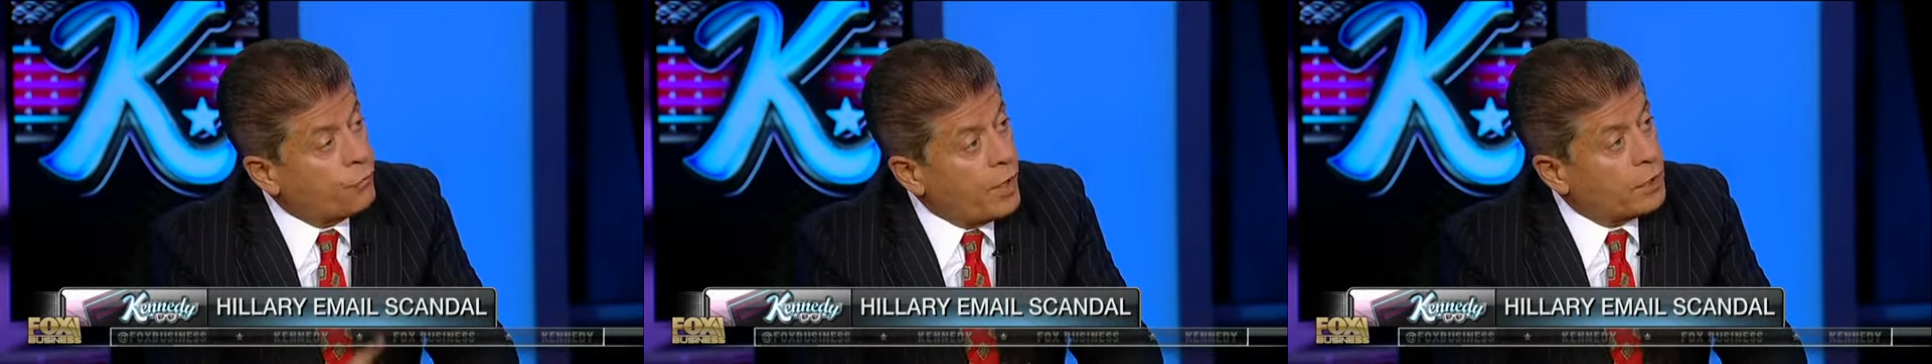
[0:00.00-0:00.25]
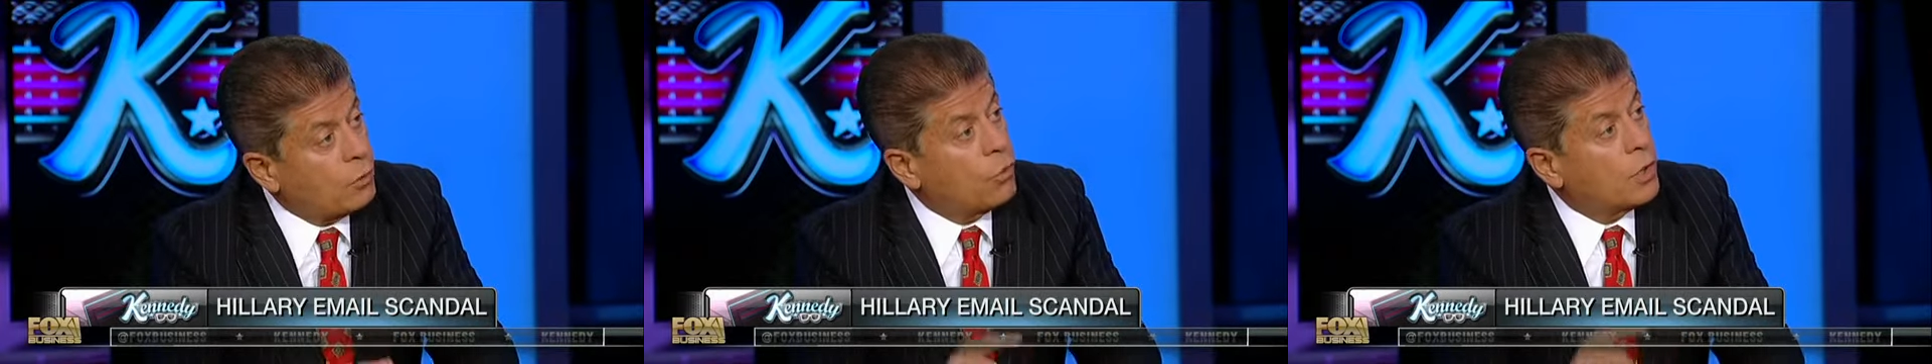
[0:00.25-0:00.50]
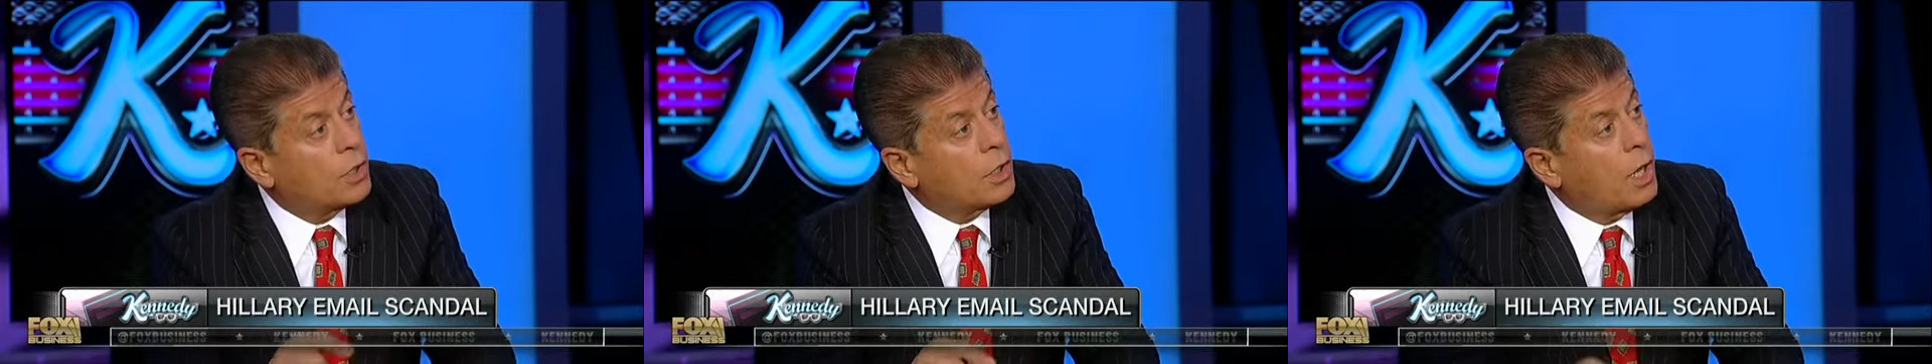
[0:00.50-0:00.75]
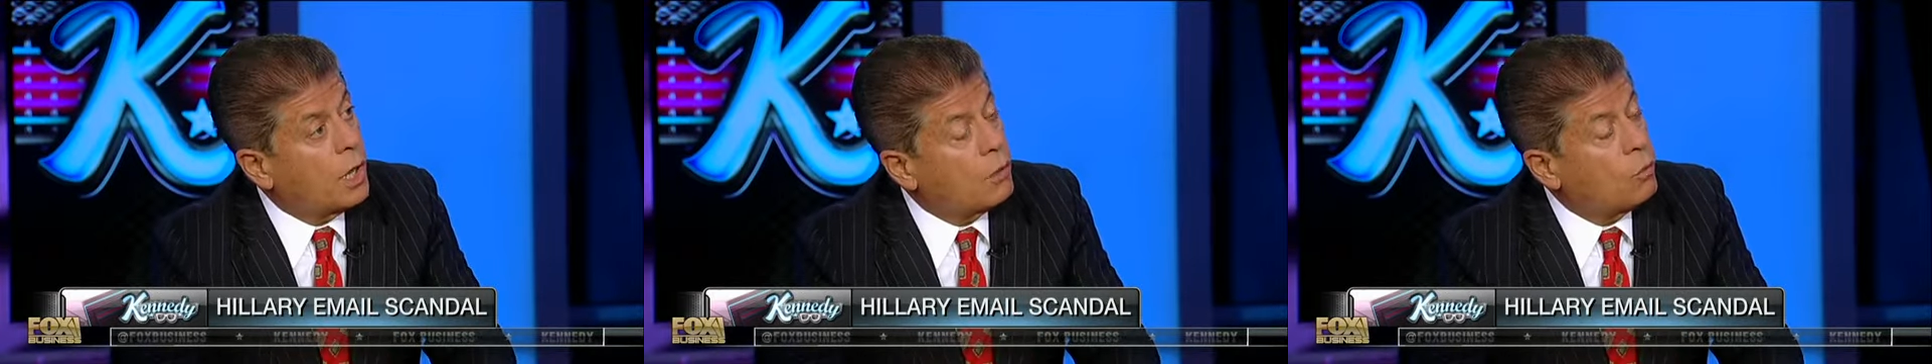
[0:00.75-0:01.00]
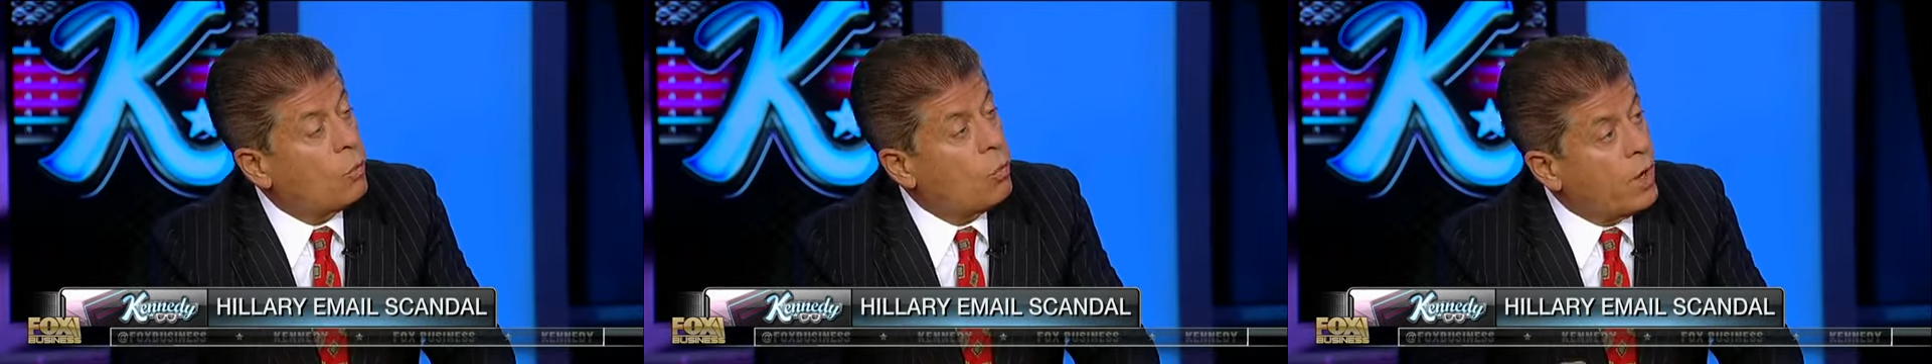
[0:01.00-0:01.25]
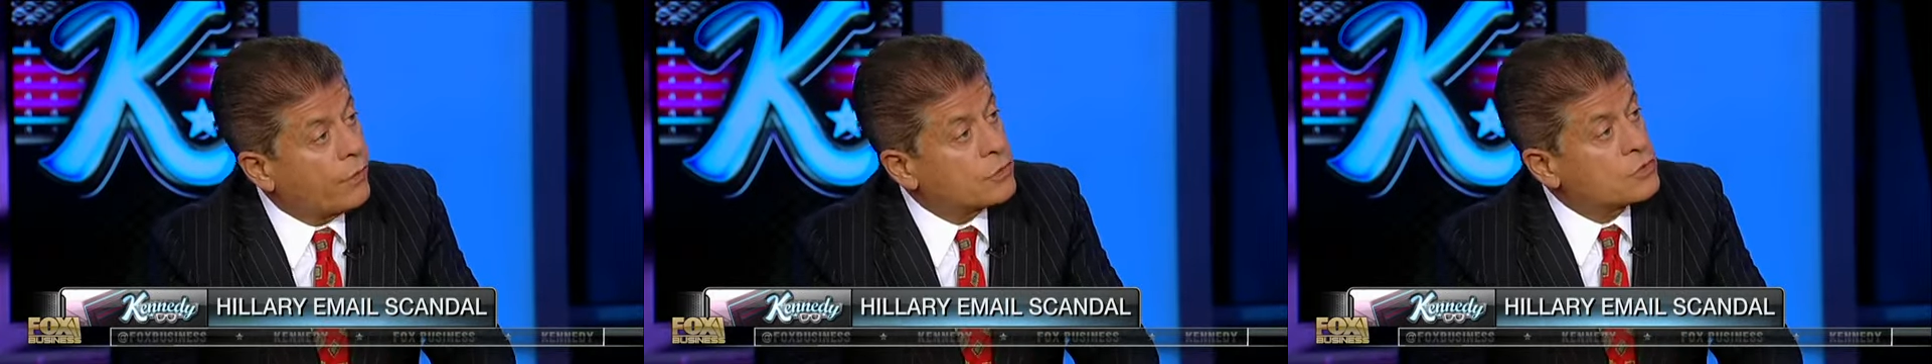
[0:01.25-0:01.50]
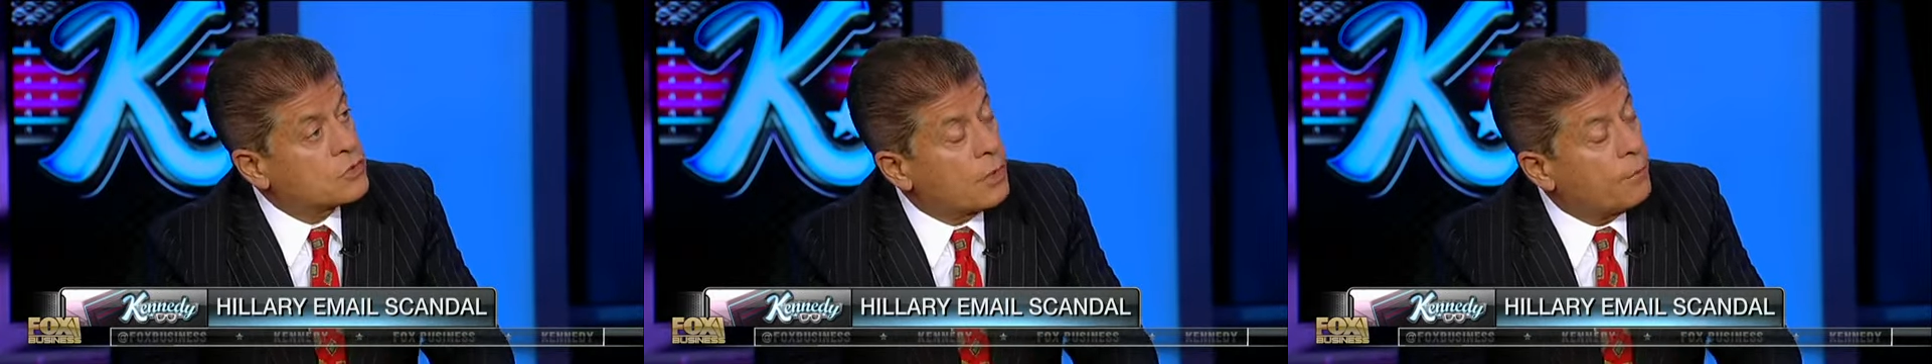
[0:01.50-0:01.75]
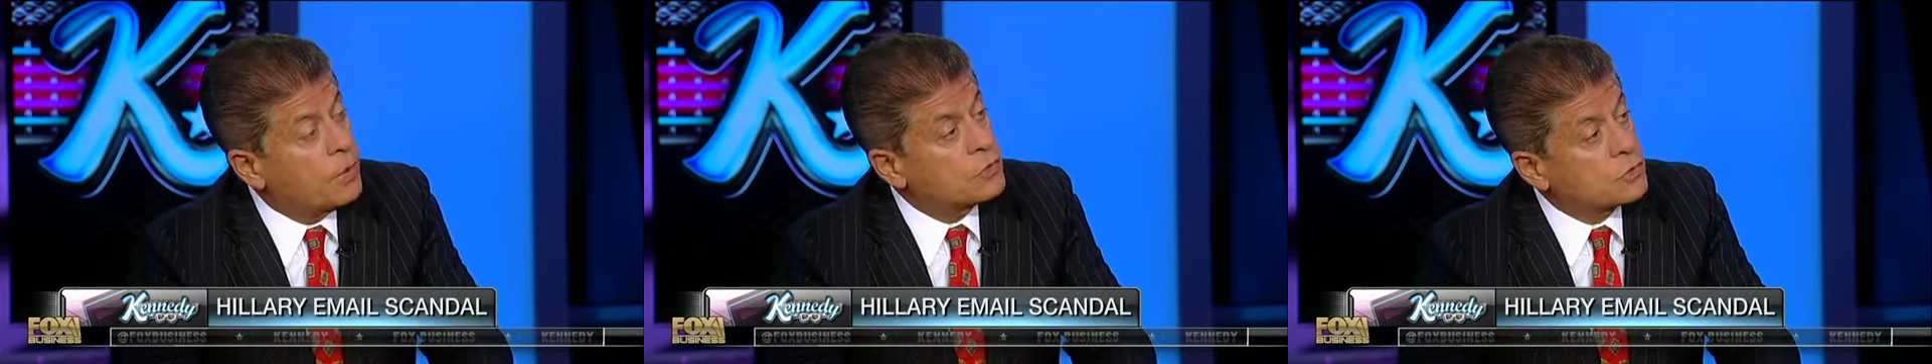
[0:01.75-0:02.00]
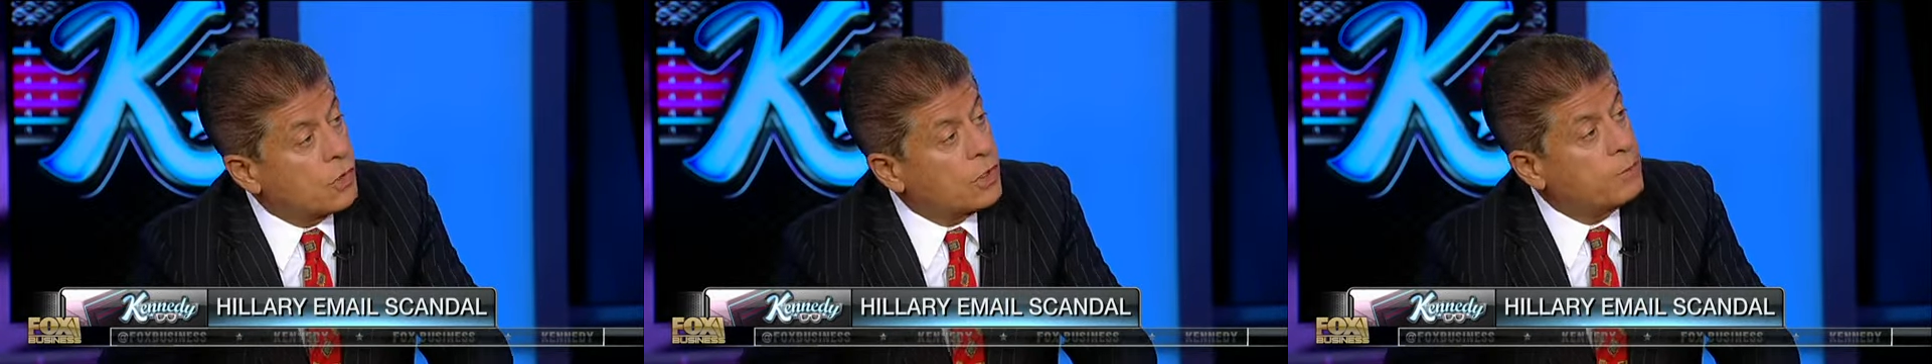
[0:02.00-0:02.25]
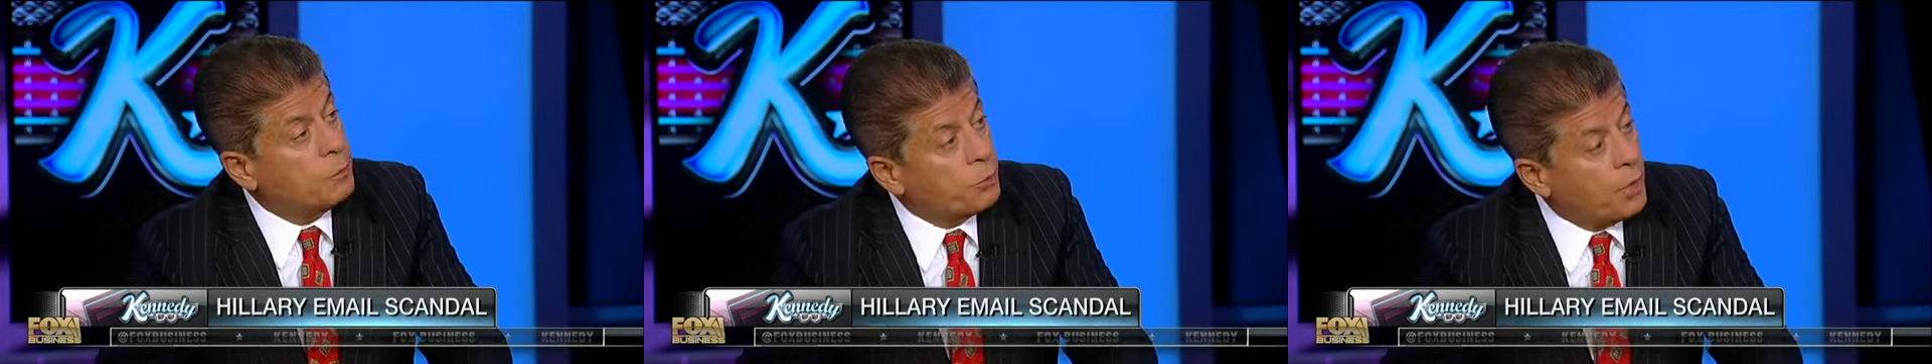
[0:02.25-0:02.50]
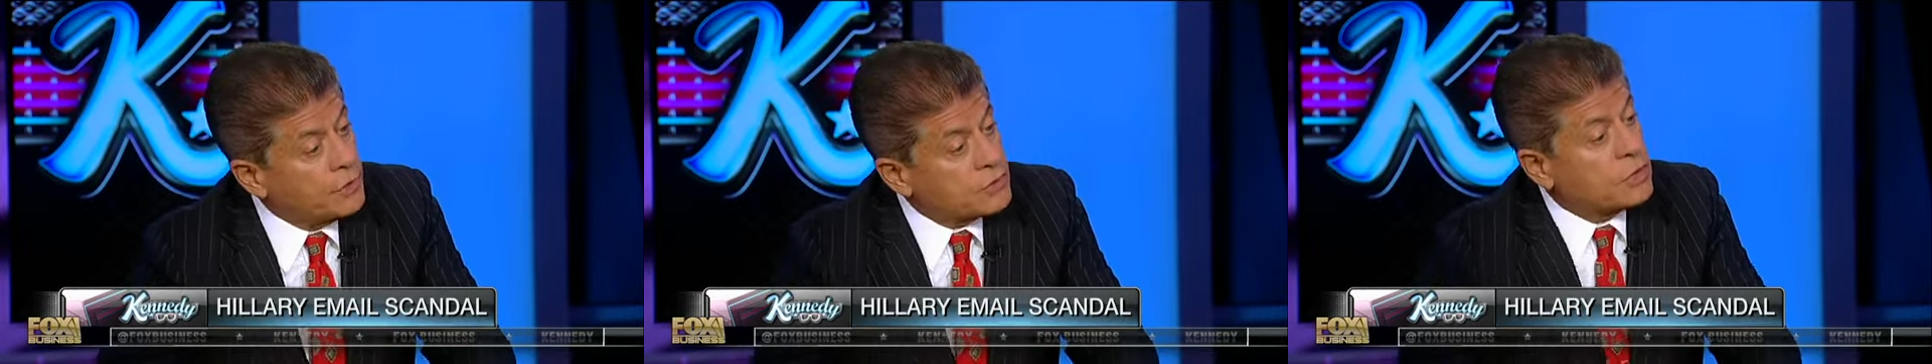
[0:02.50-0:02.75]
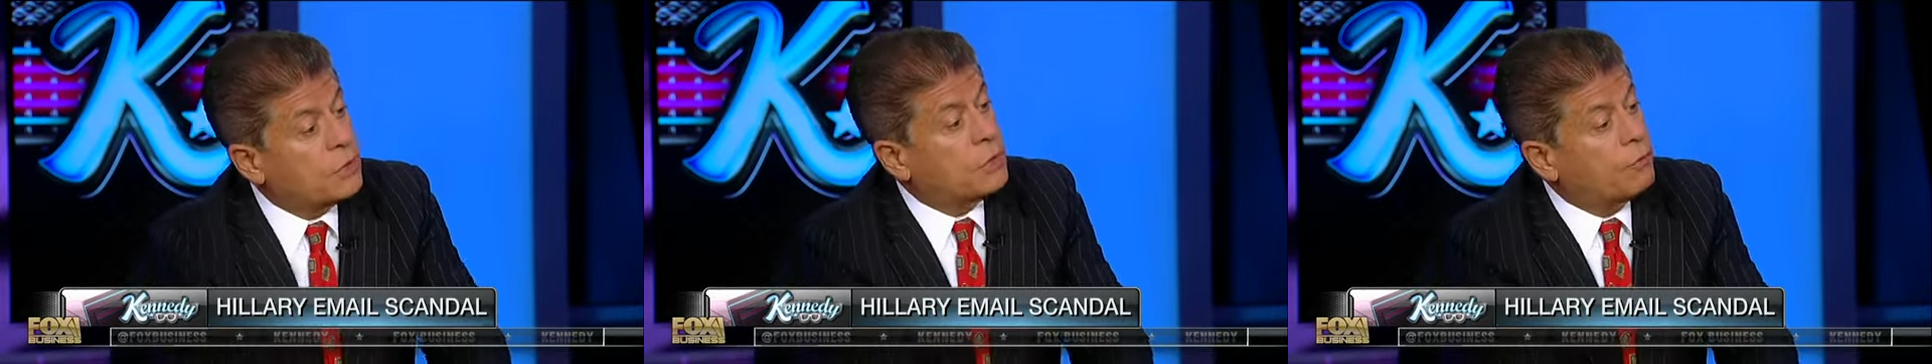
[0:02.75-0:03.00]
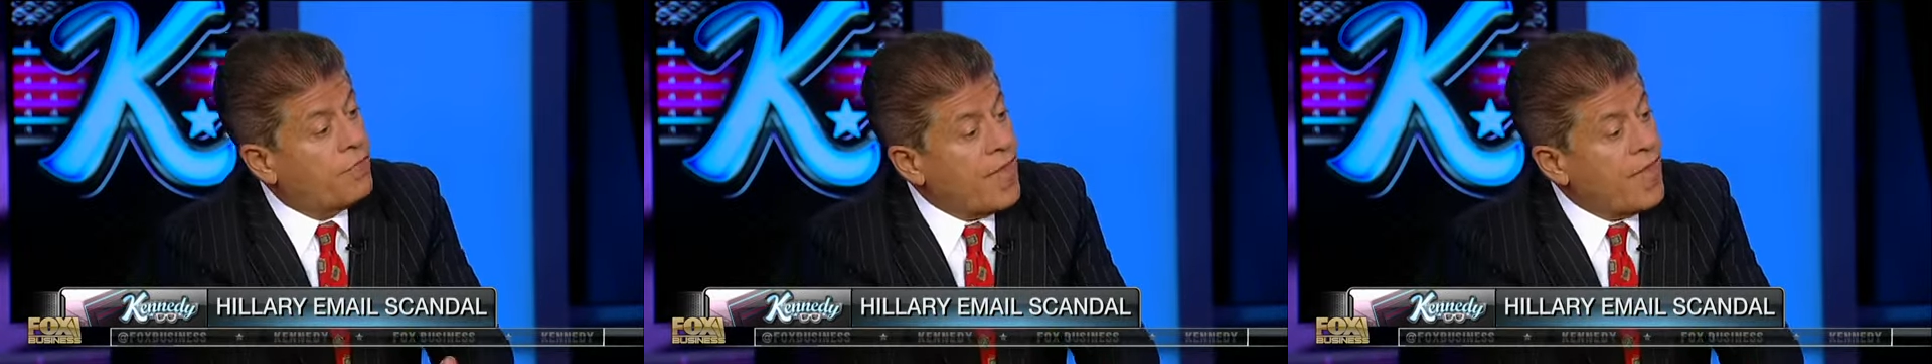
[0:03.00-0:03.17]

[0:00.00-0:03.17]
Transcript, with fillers: final word on whether someone is going to be prosecuted.